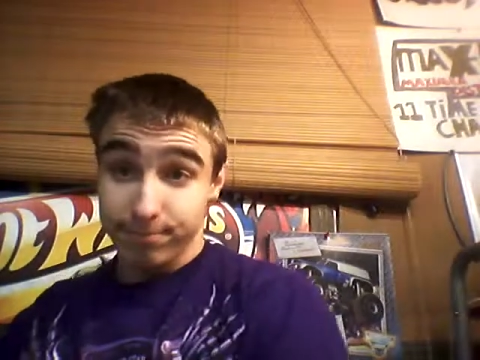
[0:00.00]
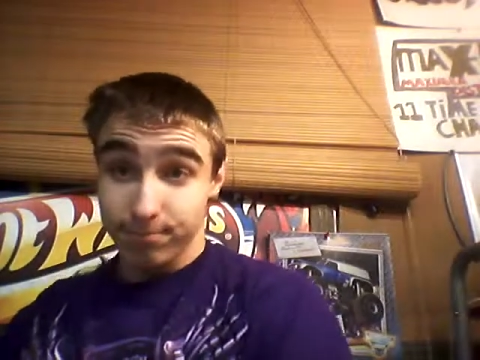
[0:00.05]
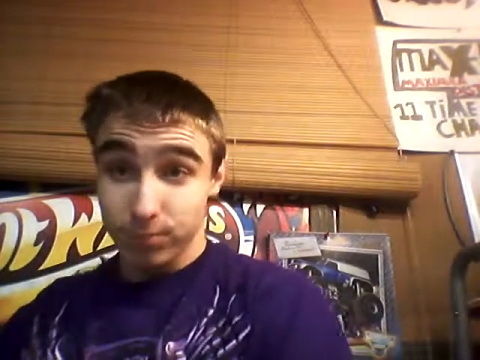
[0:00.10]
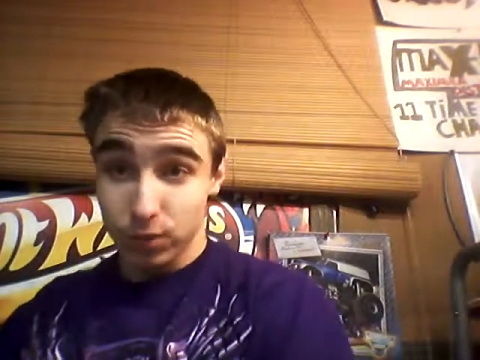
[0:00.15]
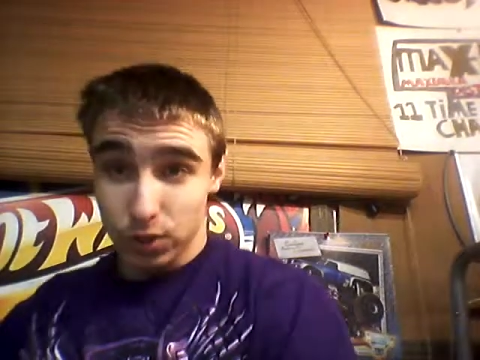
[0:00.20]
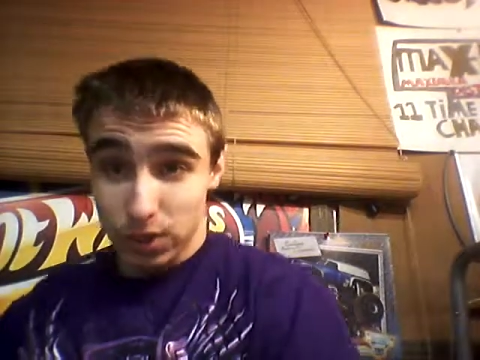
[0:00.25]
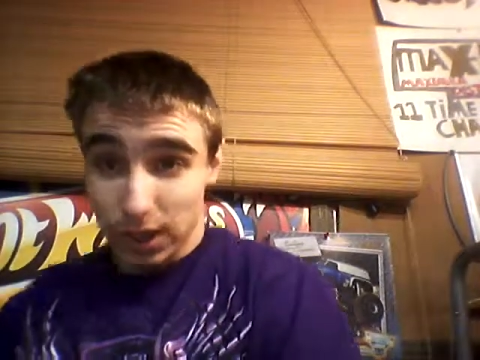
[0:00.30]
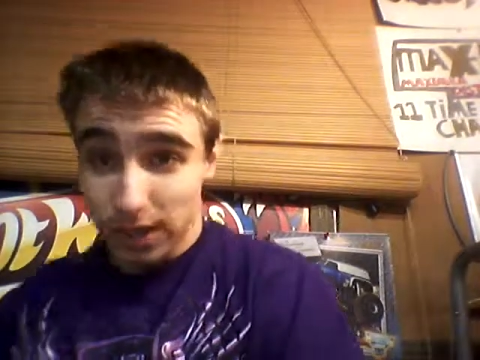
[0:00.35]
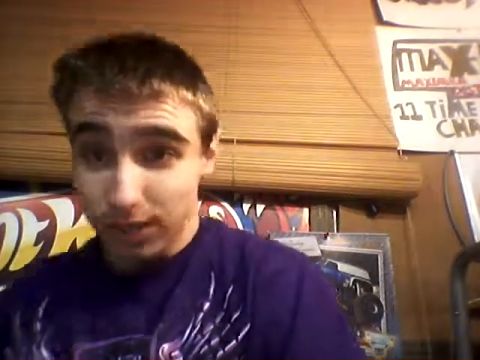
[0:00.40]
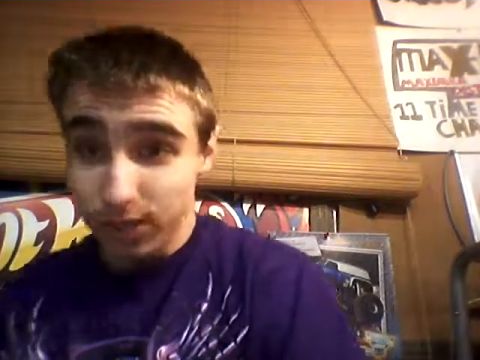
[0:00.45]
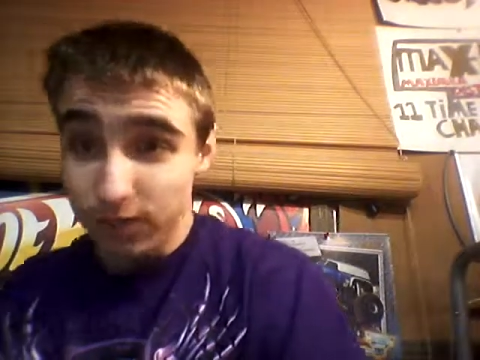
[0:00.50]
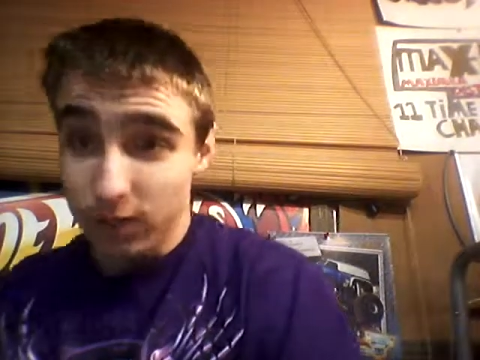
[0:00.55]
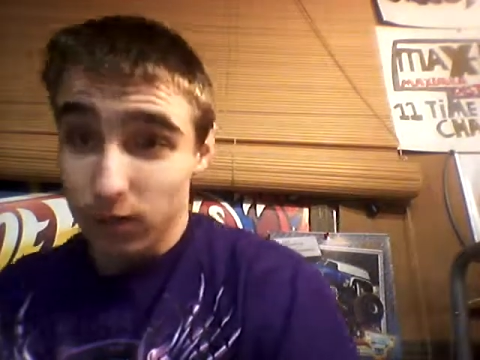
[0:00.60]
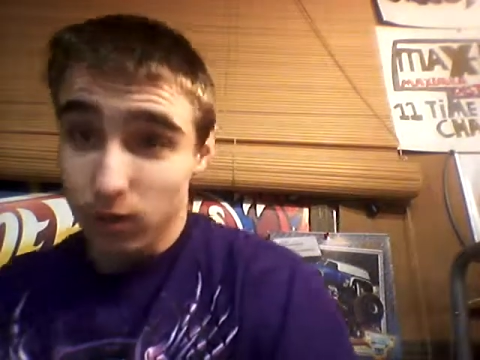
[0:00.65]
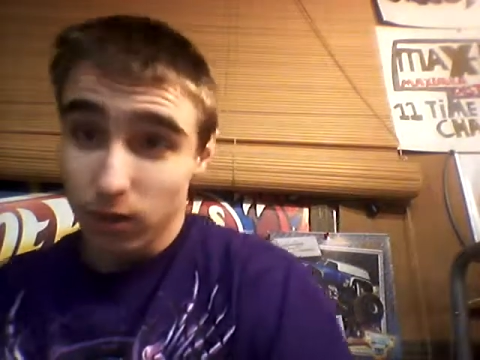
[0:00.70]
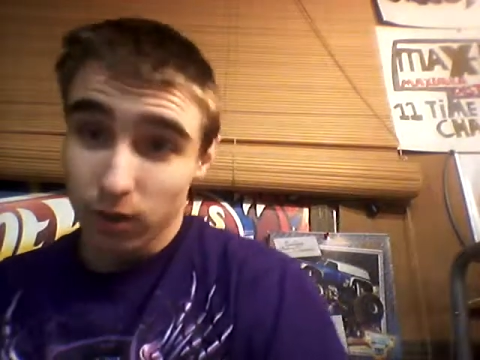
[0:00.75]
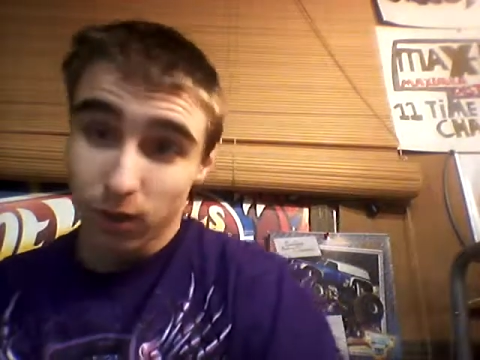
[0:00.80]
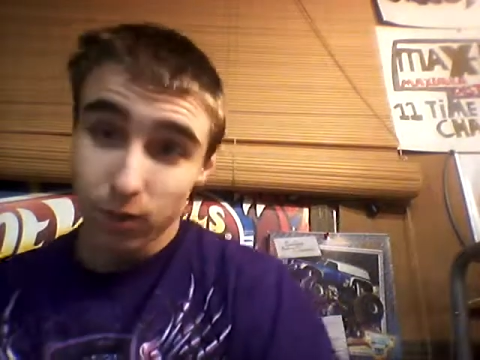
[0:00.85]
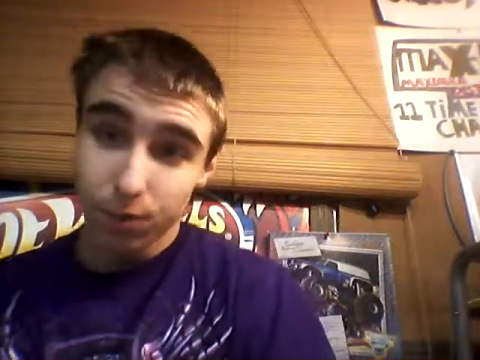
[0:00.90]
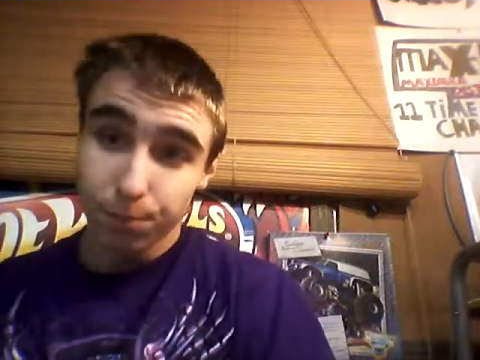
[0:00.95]
was not
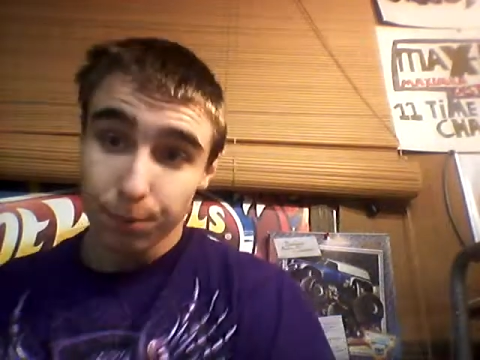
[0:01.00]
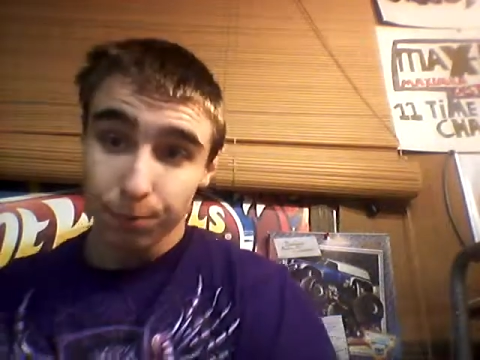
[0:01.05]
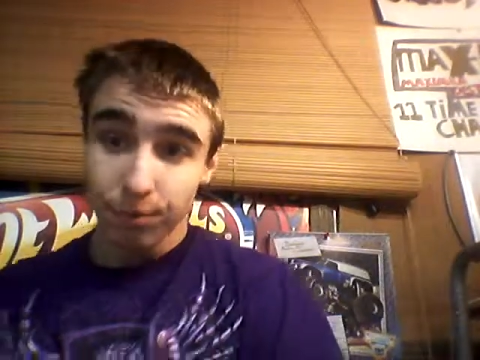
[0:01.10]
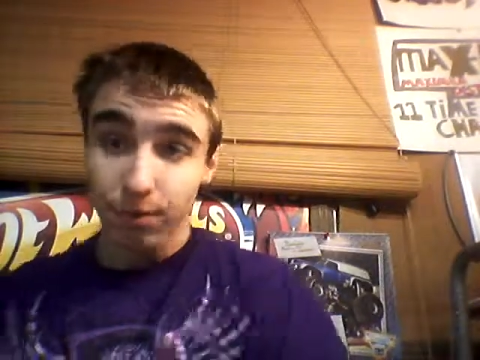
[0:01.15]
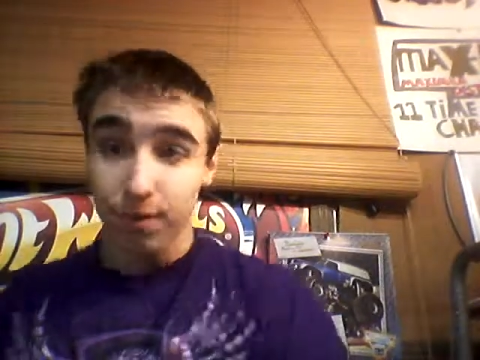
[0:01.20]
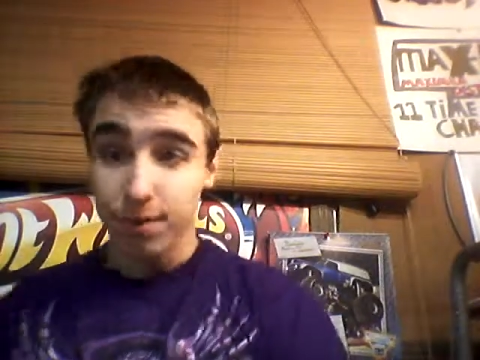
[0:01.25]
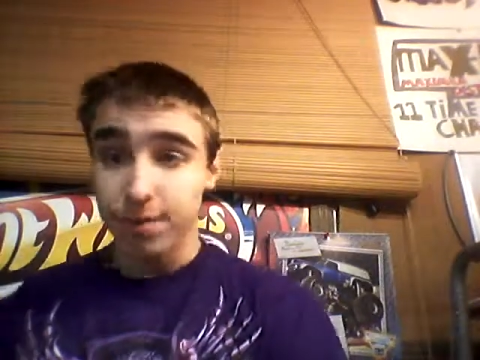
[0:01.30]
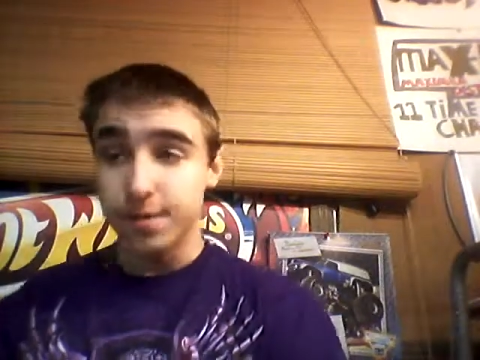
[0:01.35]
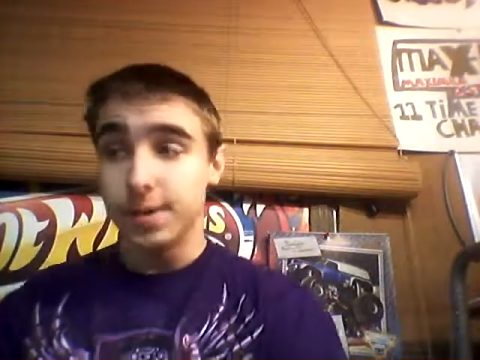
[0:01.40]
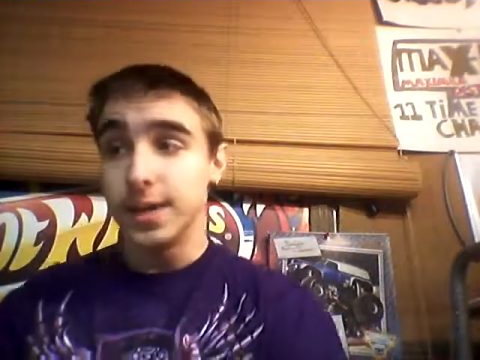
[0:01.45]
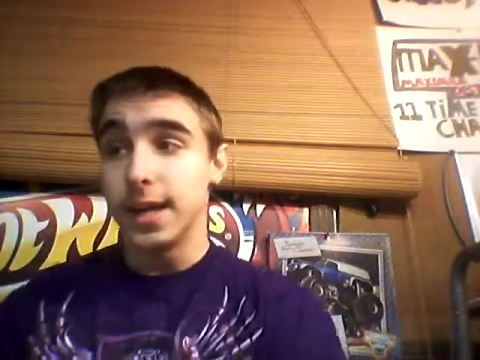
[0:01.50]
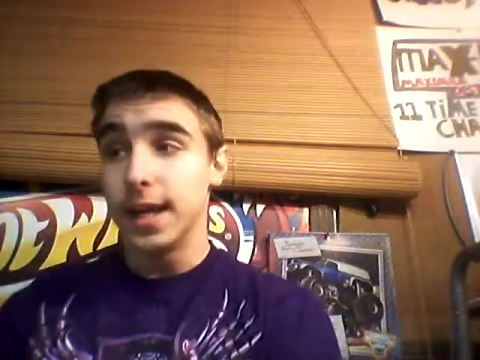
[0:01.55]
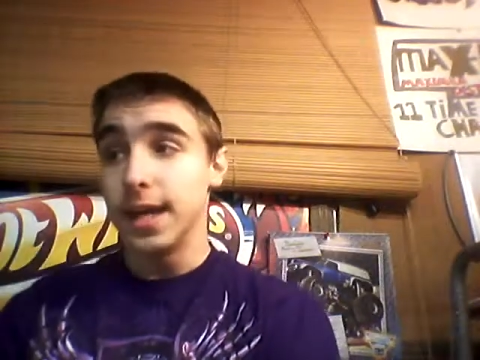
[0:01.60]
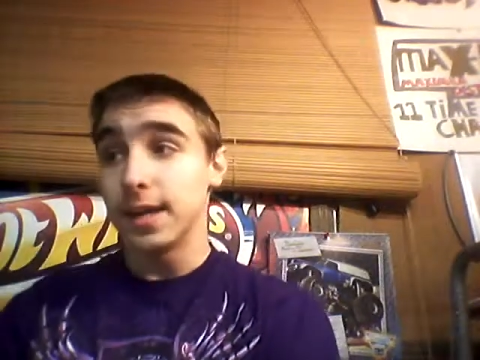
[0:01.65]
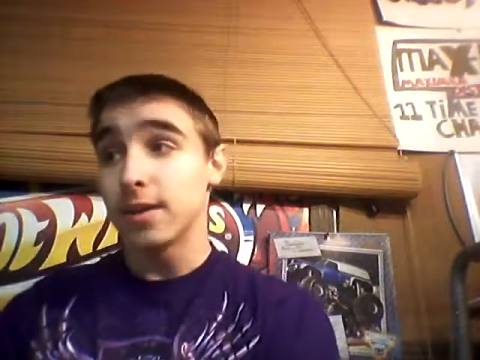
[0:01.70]
feeling 100% today.